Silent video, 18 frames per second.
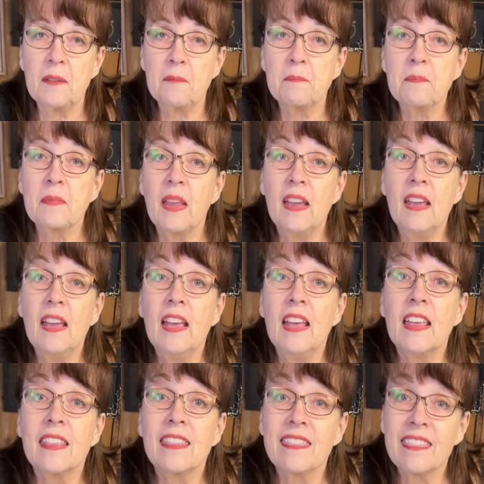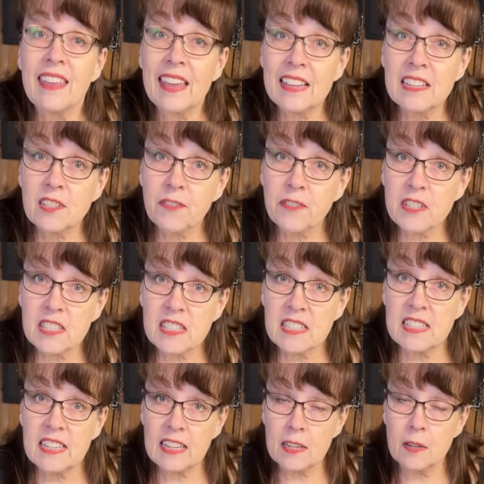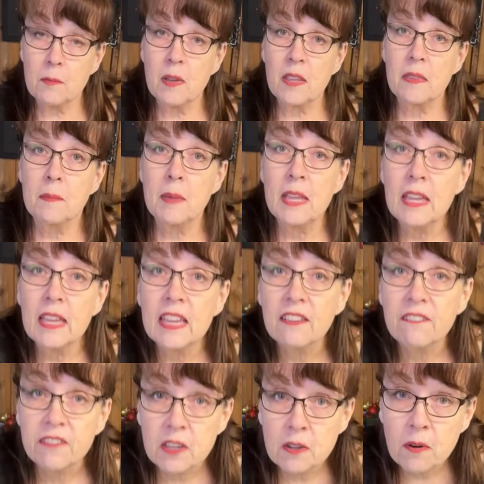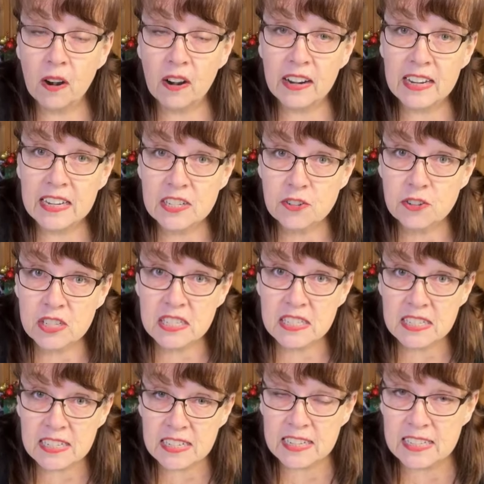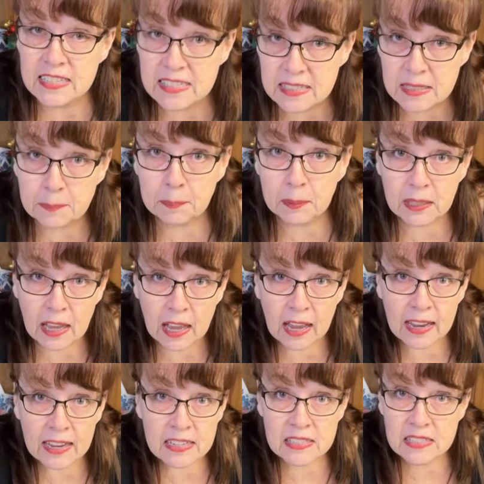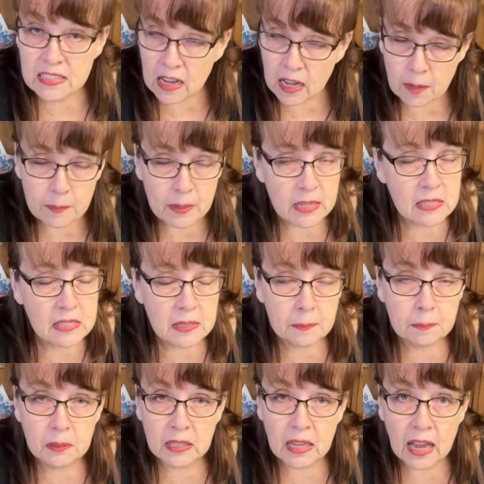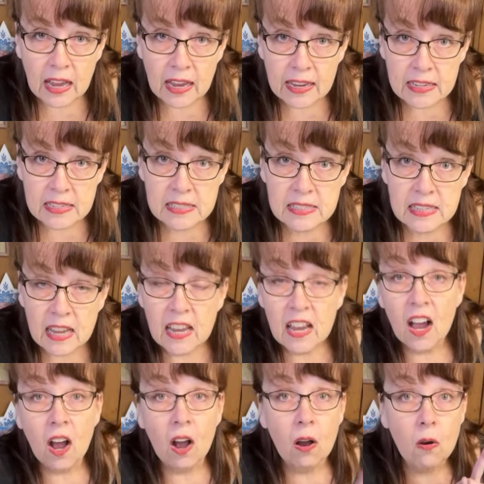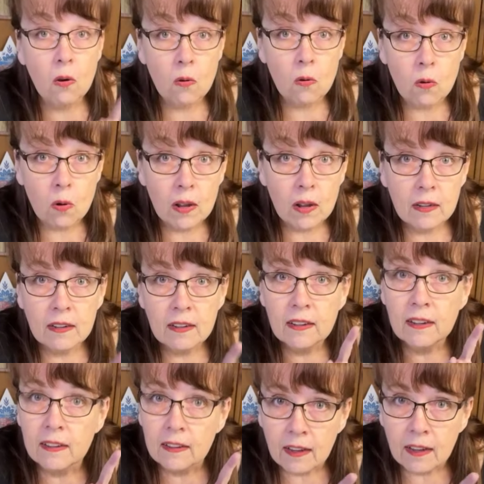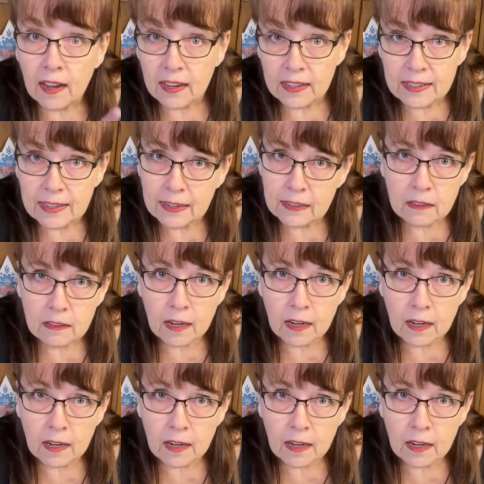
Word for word: So this is part 1. Thank you. So pretty. Thanks, Jessie. Yes, it is a perfect size.